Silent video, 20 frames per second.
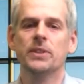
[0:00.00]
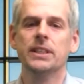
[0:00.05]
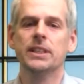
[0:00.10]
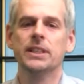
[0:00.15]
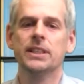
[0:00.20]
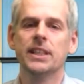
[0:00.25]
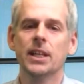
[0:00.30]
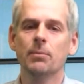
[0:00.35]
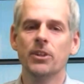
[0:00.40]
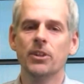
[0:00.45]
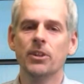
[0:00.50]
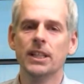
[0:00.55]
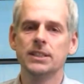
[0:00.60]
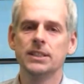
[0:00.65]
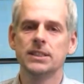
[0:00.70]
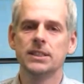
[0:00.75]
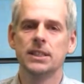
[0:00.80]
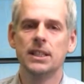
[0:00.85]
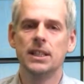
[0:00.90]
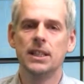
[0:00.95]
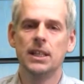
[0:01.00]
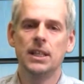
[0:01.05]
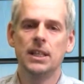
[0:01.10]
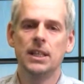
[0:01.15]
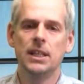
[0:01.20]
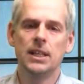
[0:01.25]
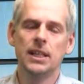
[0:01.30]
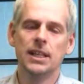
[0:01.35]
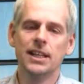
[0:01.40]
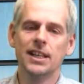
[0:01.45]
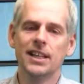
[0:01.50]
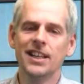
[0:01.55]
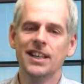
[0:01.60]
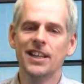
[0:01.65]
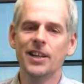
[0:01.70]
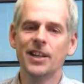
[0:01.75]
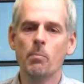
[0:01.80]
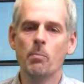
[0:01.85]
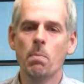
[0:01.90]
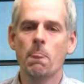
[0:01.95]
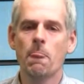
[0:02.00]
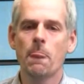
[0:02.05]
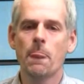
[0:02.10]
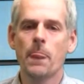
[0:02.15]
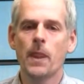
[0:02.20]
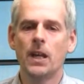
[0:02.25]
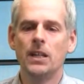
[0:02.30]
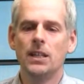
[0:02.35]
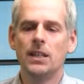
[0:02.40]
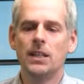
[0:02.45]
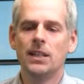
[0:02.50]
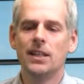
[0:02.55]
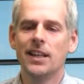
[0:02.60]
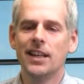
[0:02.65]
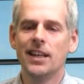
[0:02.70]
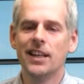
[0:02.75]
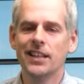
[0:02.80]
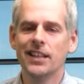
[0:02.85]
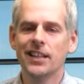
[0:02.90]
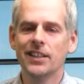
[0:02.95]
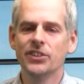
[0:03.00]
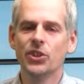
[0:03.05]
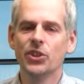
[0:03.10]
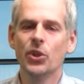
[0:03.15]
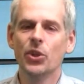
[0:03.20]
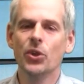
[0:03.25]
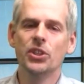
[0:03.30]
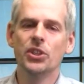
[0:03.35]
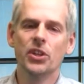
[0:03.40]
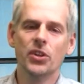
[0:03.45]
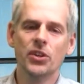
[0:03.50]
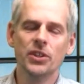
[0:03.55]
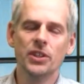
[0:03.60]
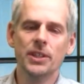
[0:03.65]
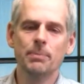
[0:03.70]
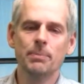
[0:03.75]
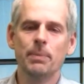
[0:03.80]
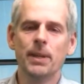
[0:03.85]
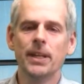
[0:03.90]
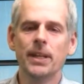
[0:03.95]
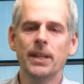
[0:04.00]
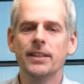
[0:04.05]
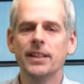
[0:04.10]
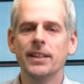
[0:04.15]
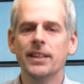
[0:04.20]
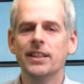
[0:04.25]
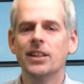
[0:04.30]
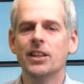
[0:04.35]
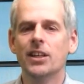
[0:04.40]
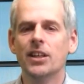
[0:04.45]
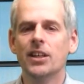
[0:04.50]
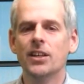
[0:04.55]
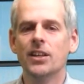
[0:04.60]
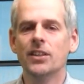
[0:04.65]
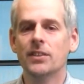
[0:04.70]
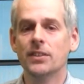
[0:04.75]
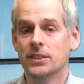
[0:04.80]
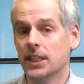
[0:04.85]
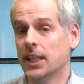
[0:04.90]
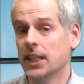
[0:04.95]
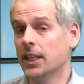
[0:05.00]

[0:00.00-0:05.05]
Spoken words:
cameras. And that's also depending on the